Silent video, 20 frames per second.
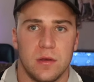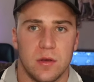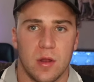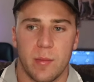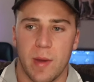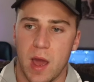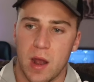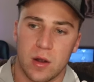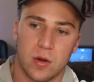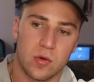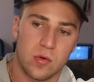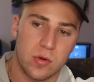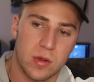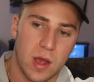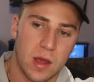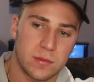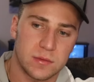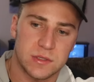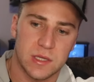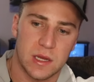No matter who
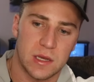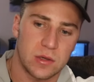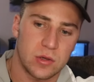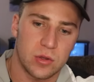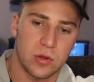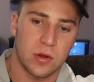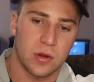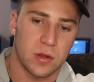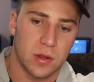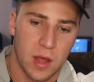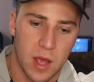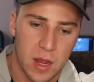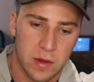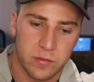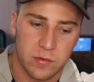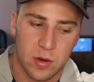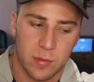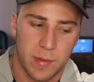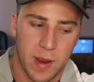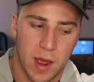comes into your
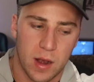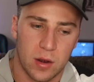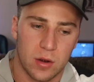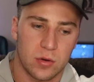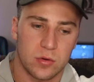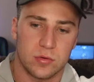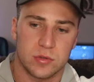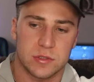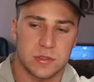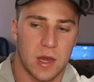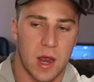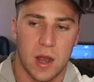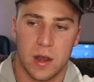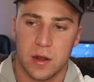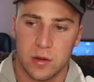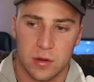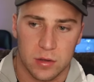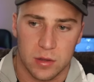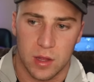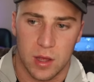life, no matter who's
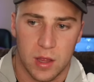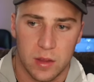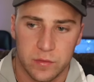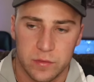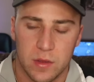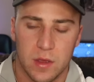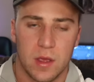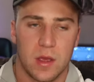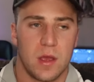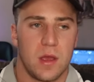not in your life,